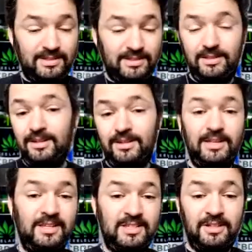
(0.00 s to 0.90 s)
you're
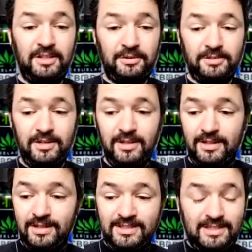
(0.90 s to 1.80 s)
easily doing
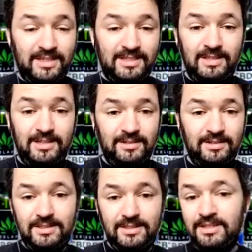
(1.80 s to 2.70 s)
60,
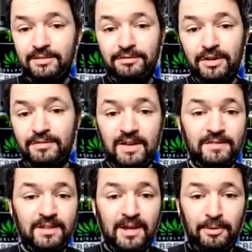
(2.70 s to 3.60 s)
65,
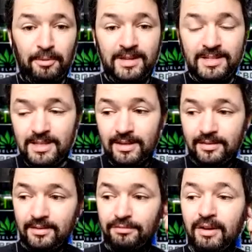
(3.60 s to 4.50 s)
70-hour weeks and
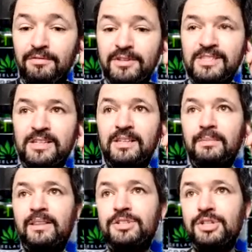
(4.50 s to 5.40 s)
very physically
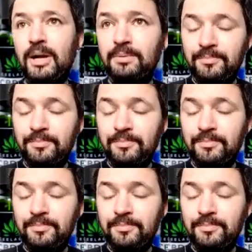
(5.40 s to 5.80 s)
demanding job.